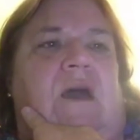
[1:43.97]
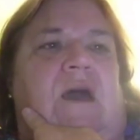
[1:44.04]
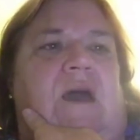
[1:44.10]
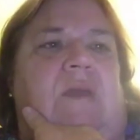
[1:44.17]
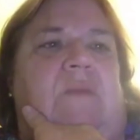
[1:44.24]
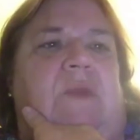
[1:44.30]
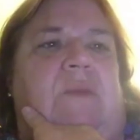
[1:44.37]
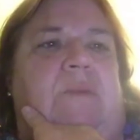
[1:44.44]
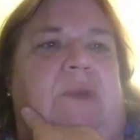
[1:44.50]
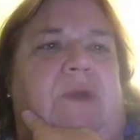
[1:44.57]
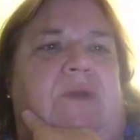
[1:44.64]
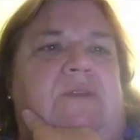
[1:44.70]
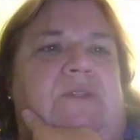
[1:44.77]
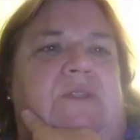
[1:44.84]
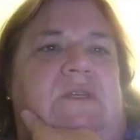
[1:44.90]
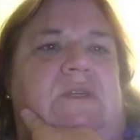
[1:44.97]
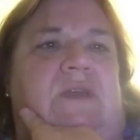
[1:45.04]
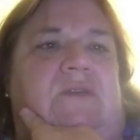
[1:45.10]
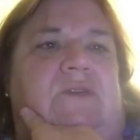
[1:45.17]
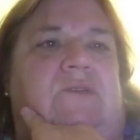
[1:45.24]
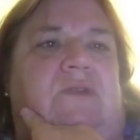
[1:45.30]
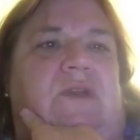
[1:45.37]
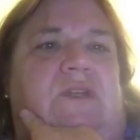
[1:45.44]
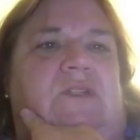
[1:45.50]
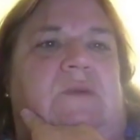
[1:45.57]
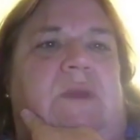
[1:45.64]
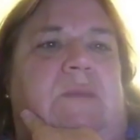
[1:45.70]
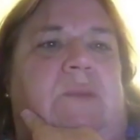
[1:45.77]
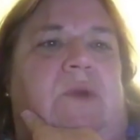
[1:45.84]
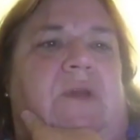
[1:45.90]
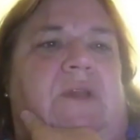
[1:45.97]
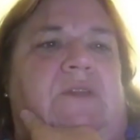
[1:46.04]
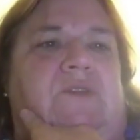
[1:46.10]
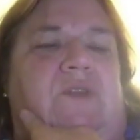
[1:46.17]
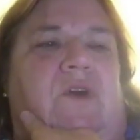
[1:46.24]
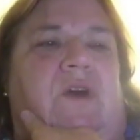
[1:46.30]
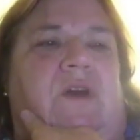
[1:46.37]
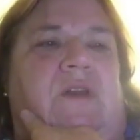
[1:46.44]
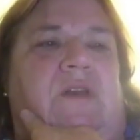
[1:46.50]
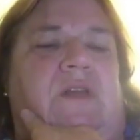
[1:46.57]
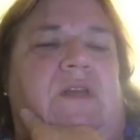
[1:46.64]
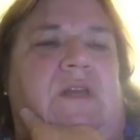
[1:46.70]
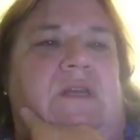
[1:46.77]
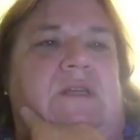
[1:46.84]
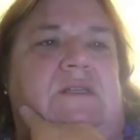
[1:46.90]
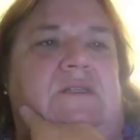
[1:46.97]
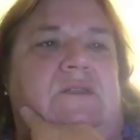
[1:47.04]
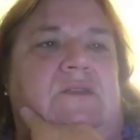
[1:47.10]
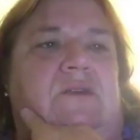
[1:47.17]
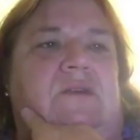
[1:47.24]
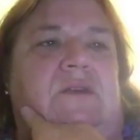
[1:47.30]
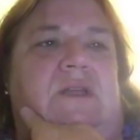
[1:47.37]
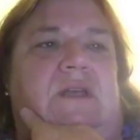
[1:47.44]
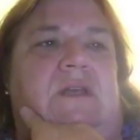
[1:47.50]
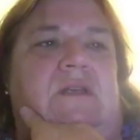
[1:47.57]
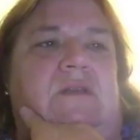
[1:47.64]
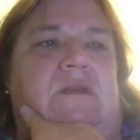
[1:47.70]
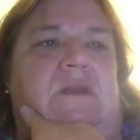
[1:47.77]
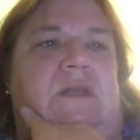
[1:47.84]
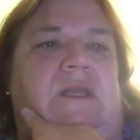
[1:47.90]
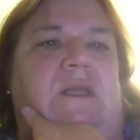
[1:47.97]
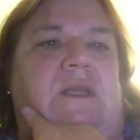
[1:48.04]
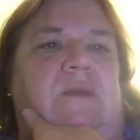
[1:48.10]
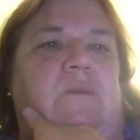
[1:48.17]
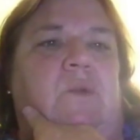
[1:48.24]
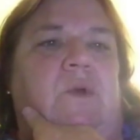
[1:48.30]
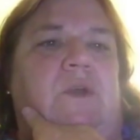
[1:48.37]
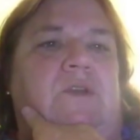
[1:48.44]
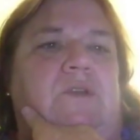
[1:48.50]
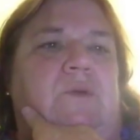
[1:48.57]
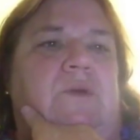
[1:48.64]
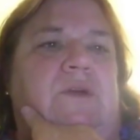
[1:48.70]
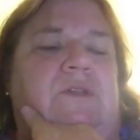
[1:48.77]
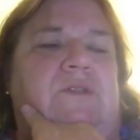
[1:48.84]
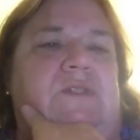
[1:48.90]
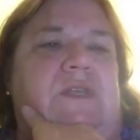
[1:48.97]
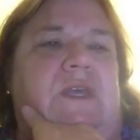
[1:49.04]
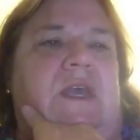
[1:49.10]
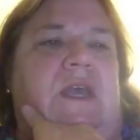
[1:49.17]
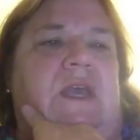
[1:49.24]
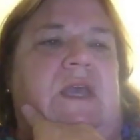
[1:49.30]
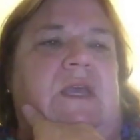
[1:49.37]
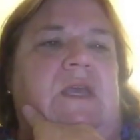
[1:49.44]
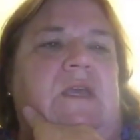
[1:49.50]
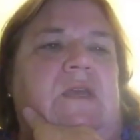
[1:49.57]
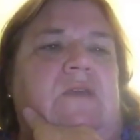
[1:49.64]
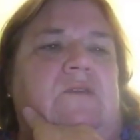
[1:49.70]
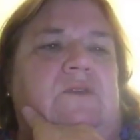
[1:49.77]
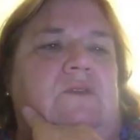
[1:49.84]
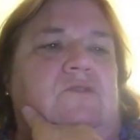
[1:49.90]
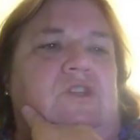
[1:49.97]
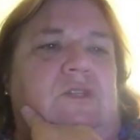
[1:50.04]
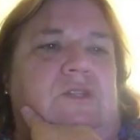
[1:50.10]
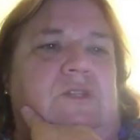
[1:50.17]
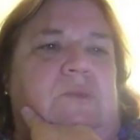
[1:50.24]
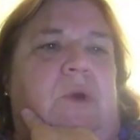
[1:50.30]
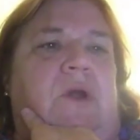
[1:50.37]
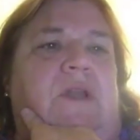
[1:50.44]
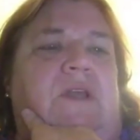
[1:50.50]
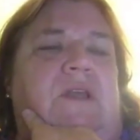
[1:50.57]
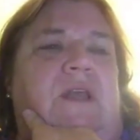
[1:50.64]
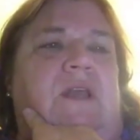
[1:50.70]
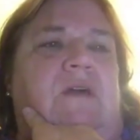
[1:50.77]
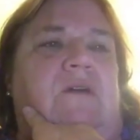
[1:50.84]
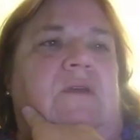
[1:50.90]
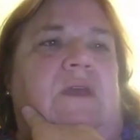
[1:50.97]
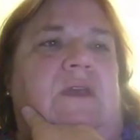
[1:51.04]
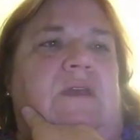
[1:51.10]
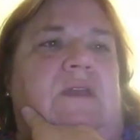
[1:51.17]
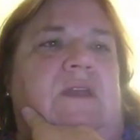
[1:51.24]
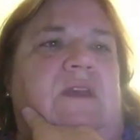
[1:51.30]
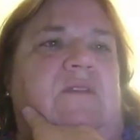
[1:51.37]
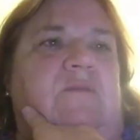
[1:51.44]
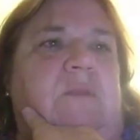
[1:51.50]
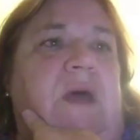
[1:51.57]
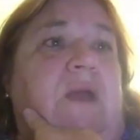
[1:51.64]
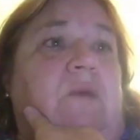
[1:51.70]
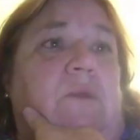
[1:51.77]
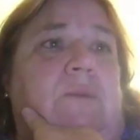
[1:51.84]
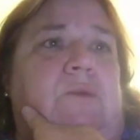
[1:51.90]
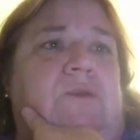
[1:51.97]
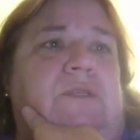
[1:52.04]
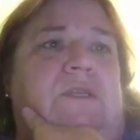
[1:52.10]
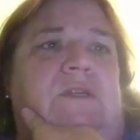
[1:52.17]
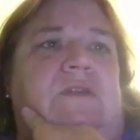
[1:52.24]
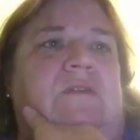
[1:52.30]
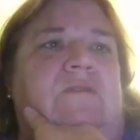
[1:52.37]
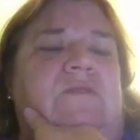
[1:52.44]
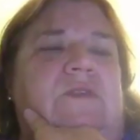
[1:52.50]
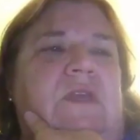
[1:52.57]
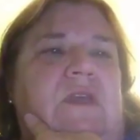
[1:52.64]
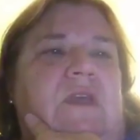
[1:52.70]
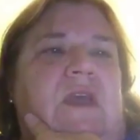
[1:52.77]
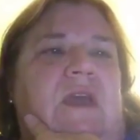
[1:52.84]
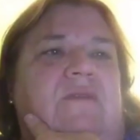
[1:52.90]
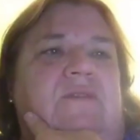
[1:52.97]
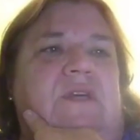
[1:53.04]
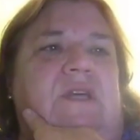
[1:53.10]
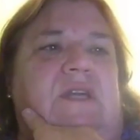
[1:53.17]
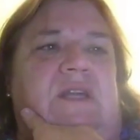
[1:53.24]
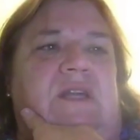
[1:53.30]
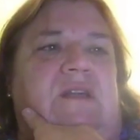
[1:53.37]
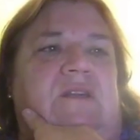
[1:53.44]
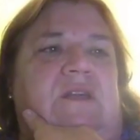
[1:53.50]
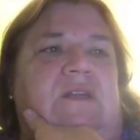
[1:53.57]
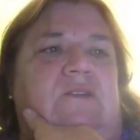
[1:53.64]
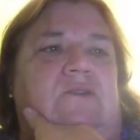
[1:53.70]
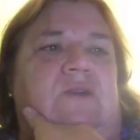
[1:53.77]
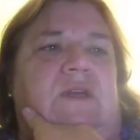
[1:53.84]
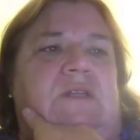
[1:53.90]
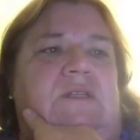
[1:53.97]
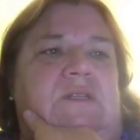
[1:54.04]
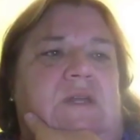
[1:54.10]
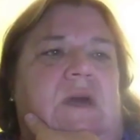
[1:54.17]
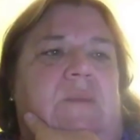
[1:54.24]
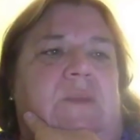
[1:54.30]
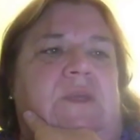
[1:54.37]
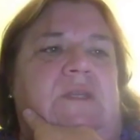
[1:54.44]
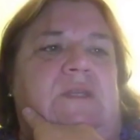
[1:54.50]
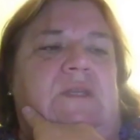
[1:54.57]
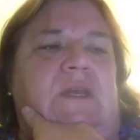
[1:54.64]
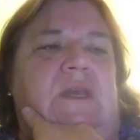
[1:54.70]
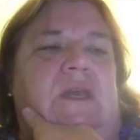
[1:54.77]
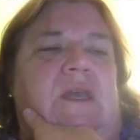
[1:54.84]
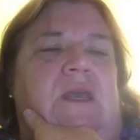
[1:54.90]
I'm embarrassed at the direction my party's gone. It is certainly leaning more towards a socialist party now, and none of my representatives have done anything to try to stop it.